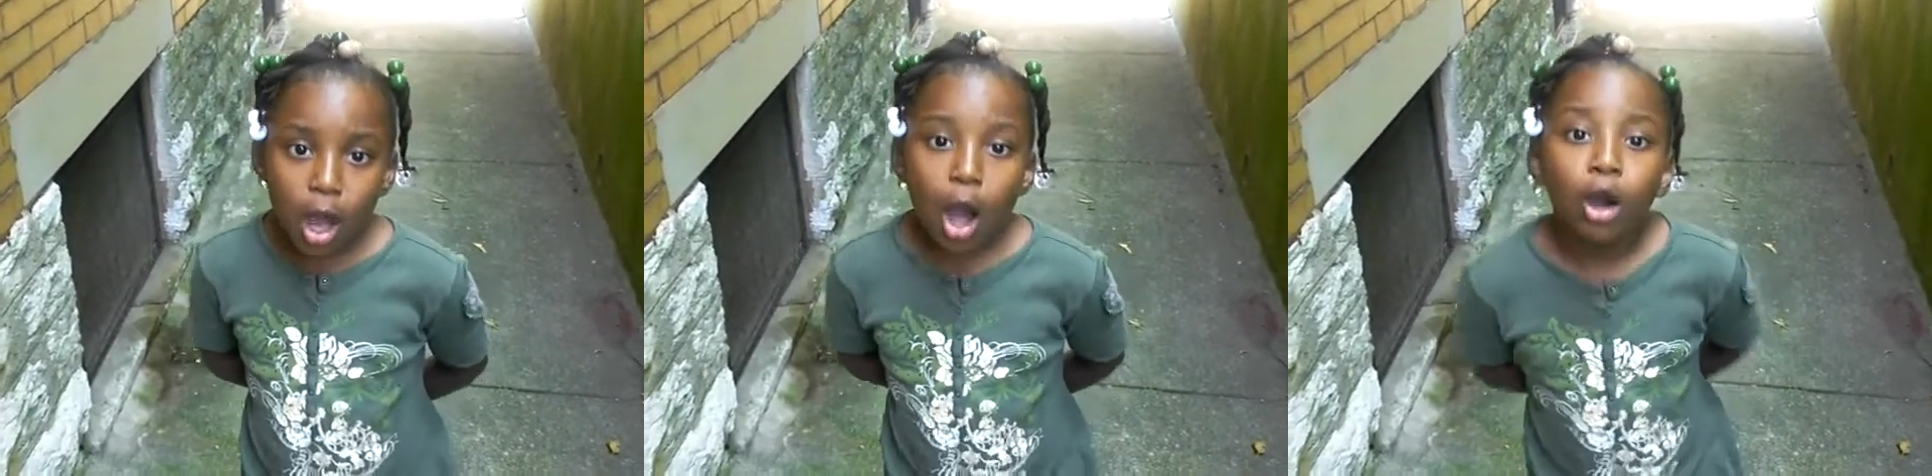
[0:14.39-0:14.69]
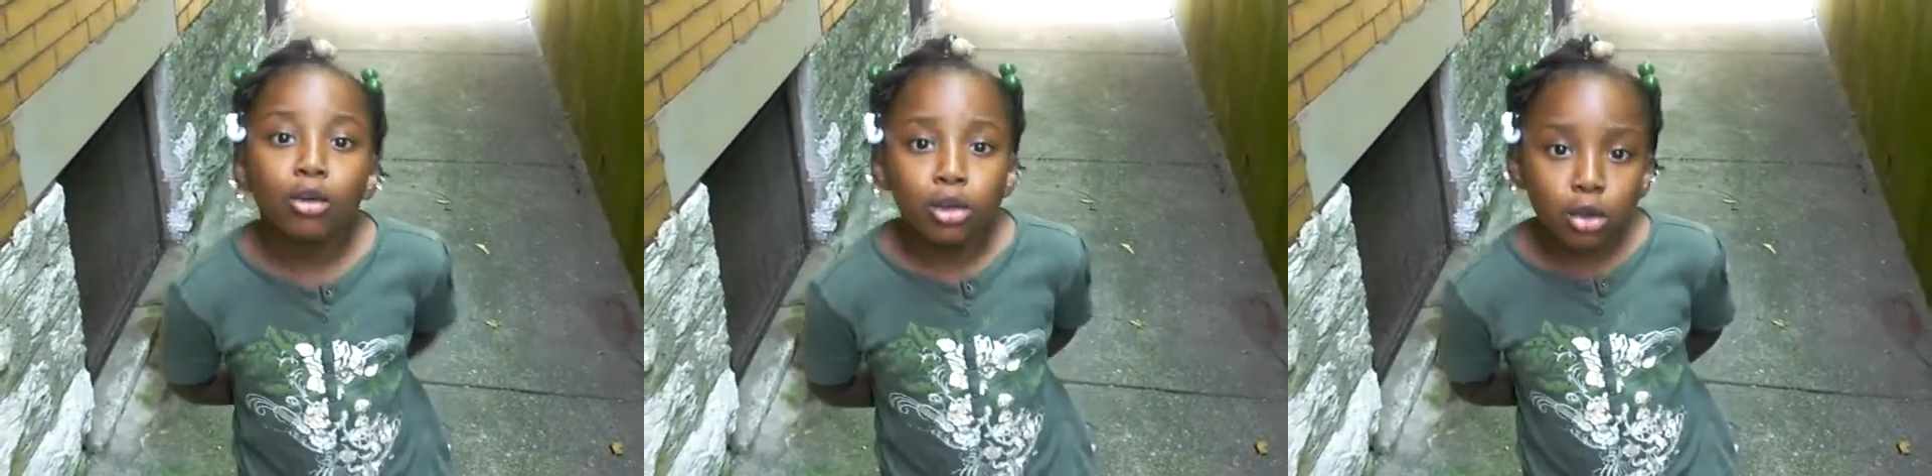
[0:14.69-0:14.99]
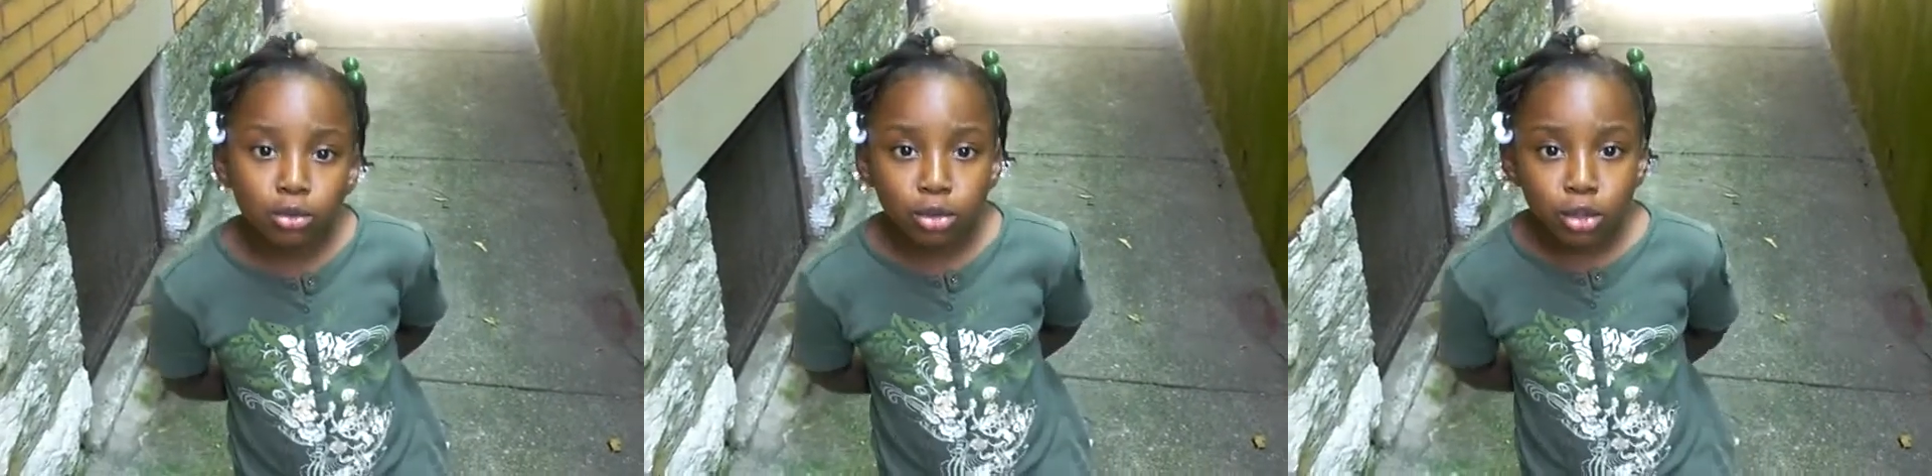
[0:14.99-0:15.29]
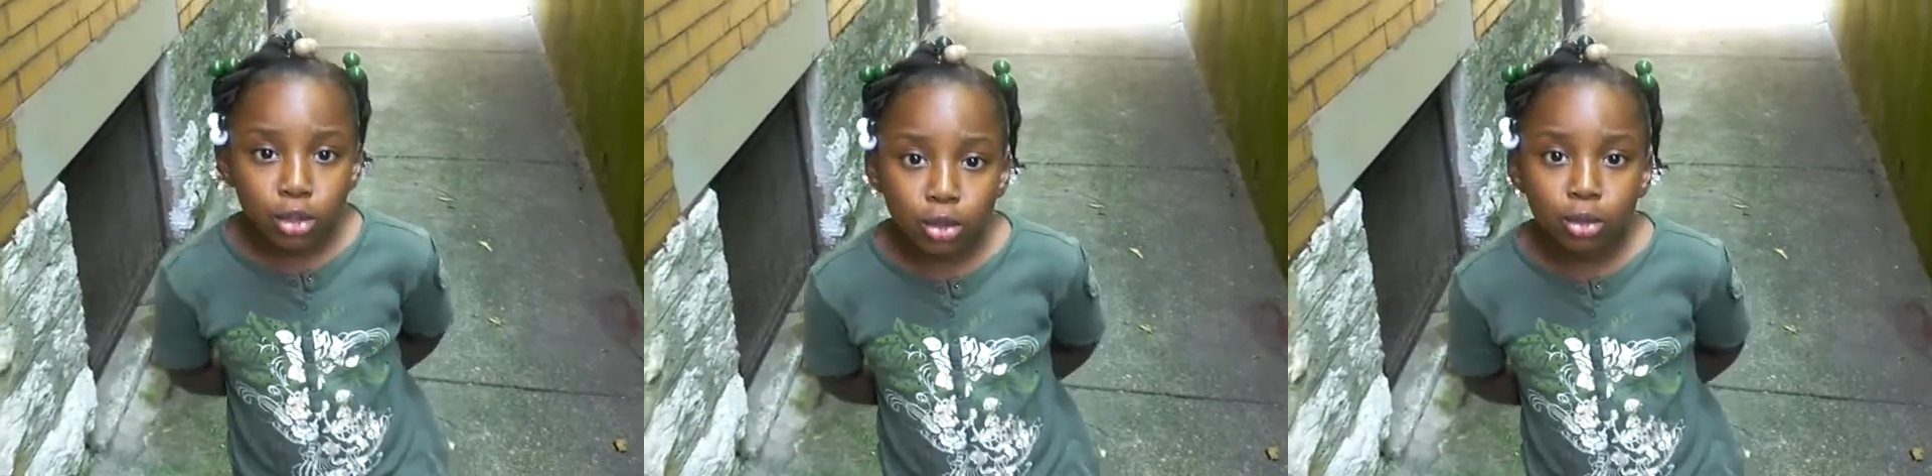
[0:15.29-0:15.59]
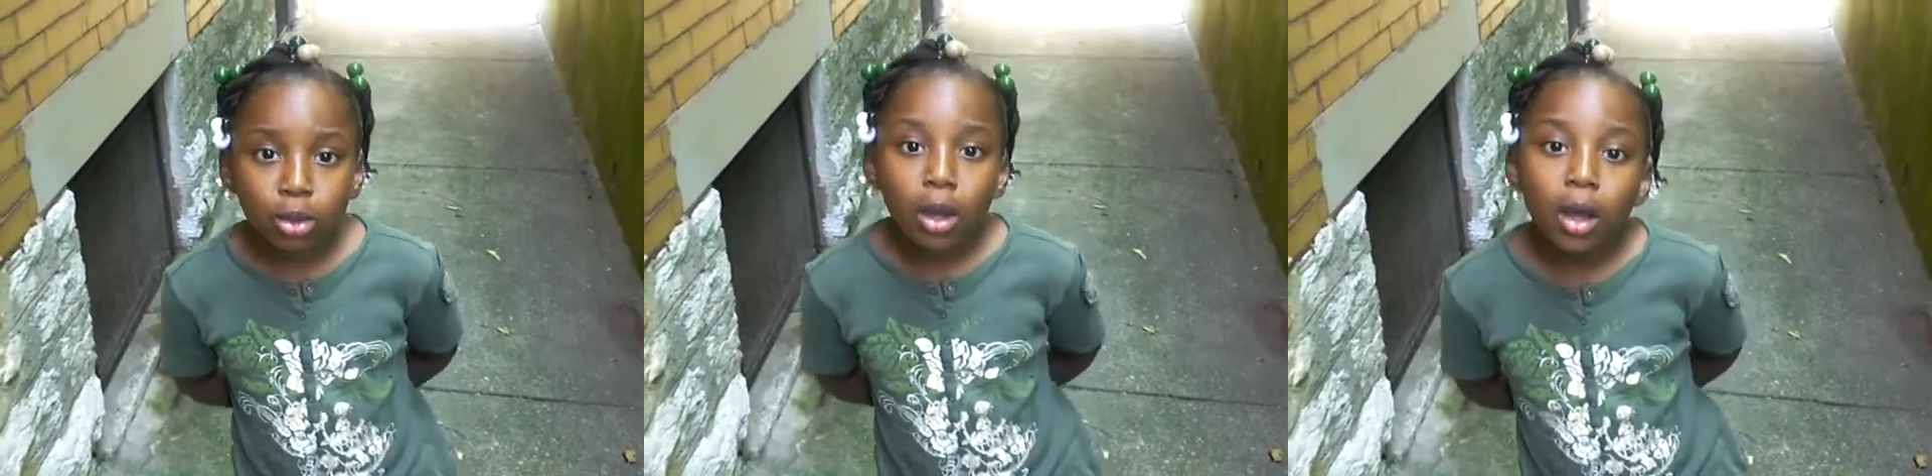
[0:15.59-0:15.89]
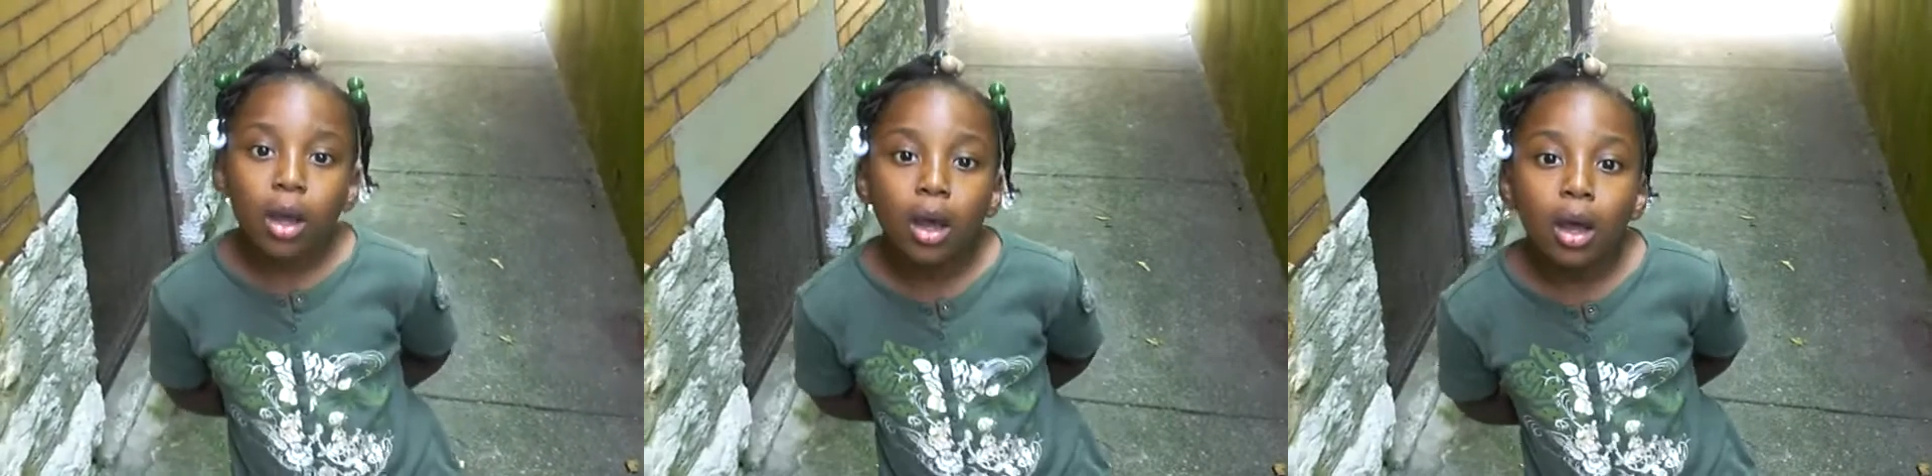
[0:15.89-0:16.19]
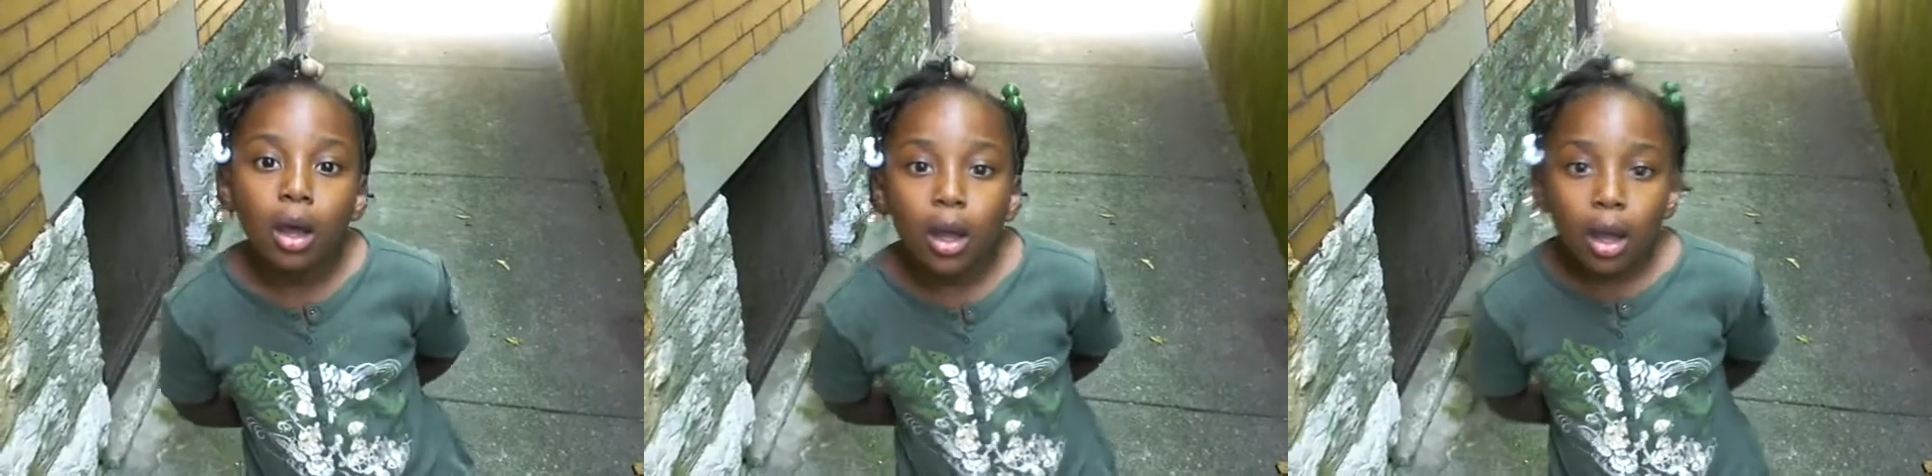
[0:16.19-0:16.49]
On YouTube.
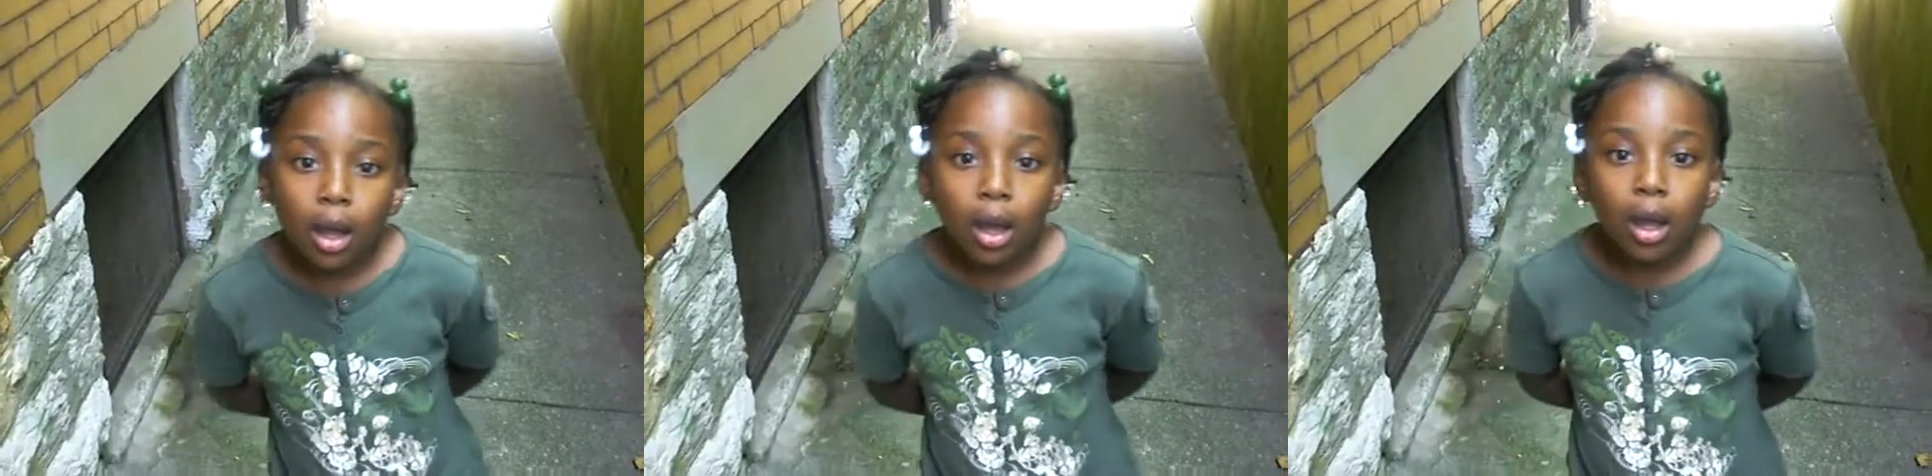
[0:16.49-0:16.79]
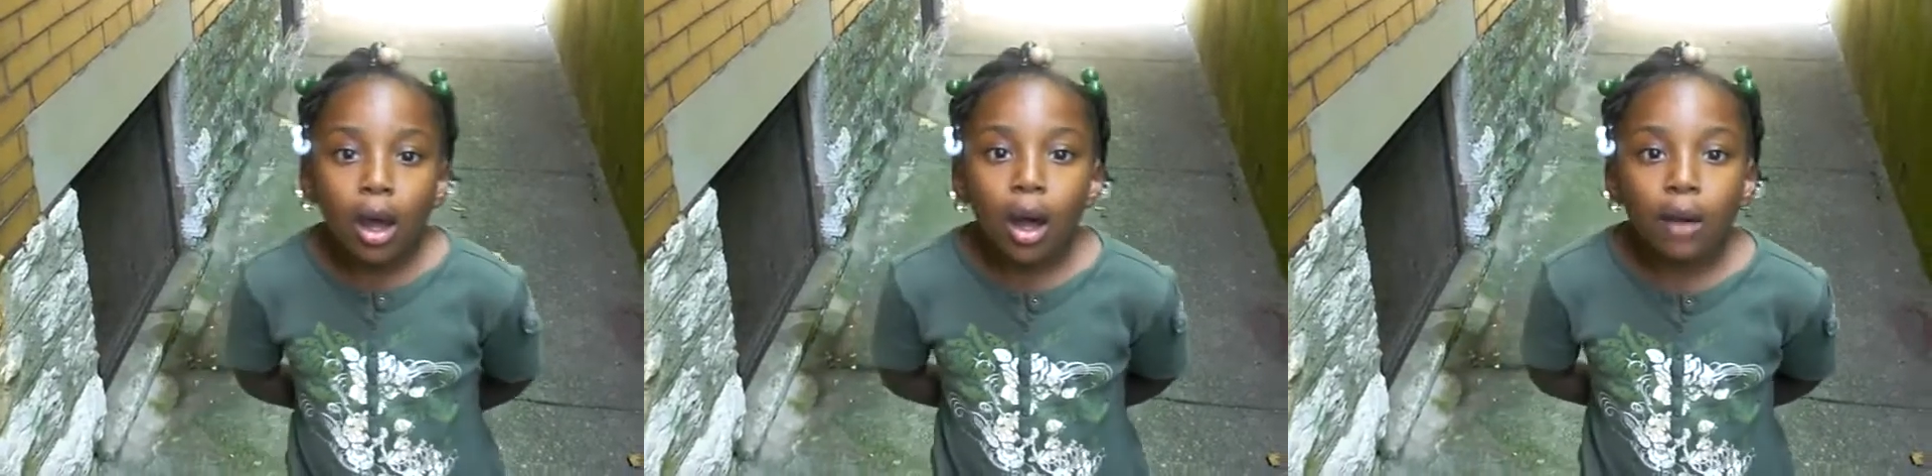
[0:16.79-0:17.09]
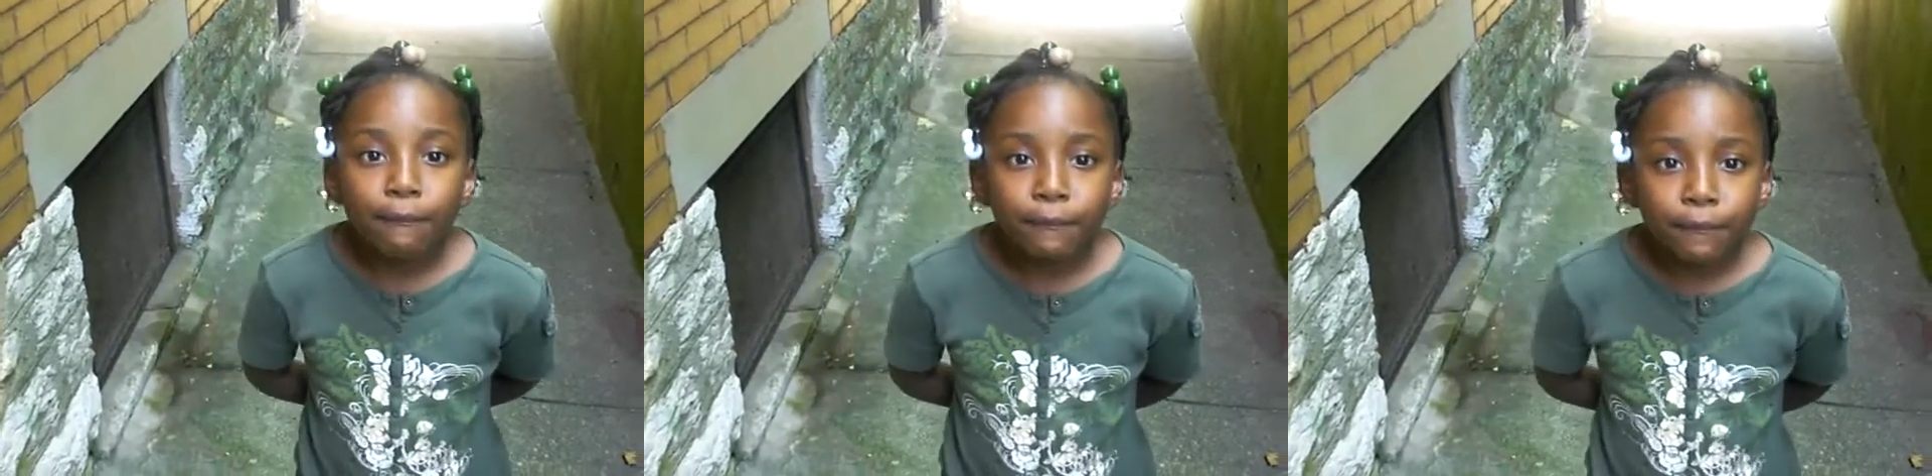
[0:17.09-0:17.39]
Of